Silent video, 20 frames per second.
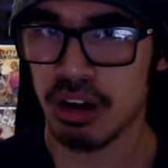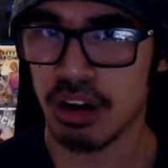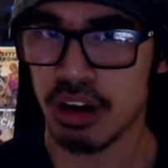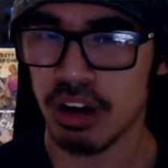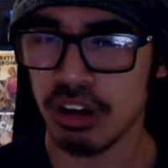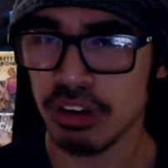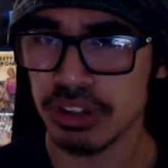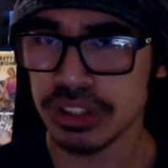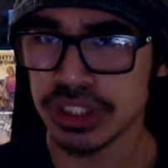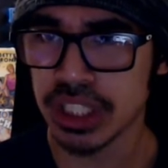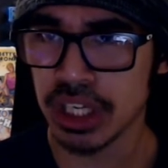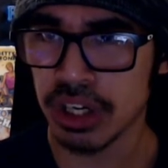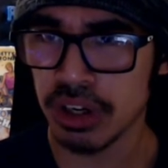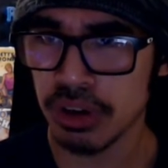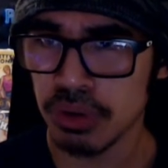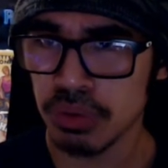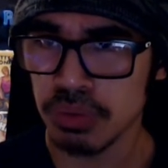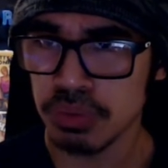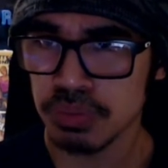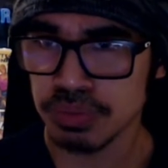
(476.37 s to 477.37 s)

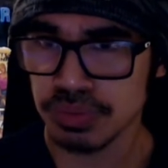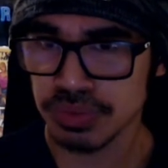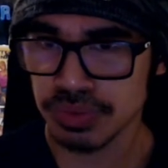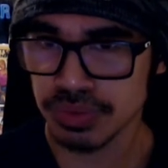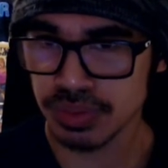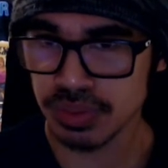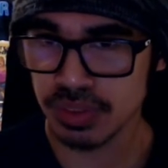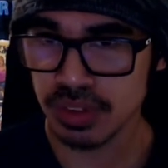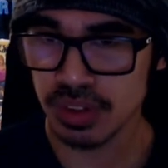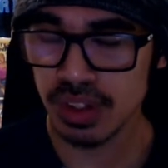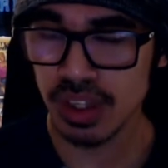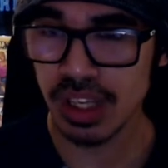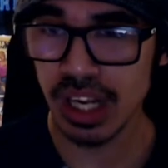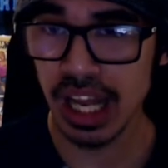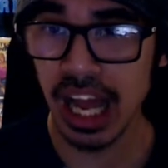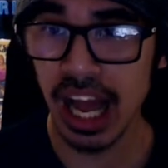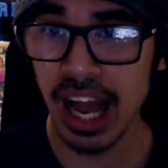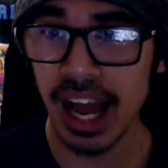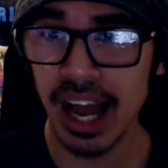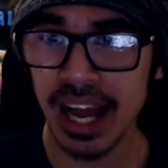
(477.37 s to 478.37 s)
Also,
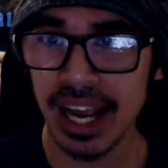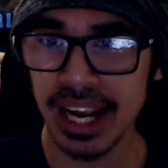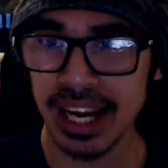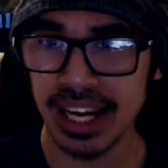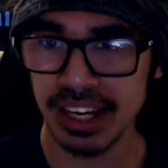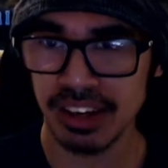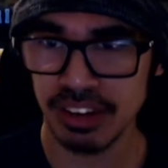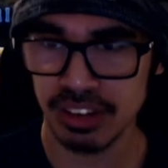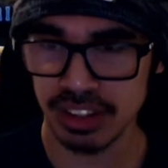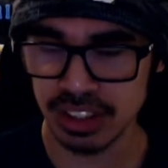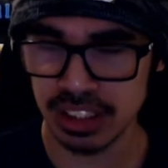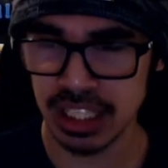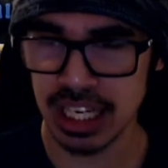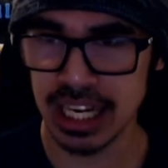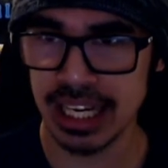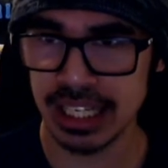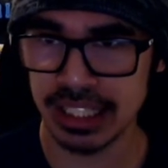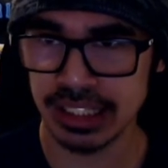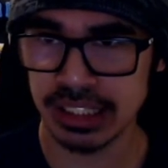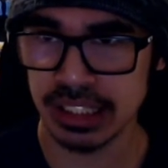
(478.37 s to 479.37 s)
I
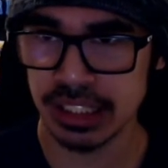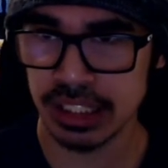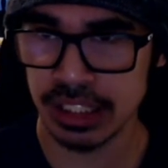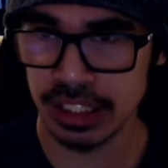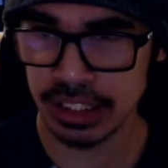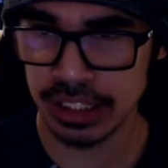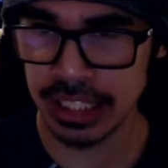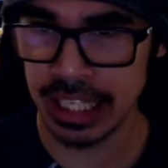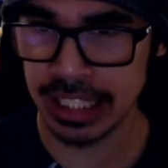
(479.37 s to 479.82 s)
liked that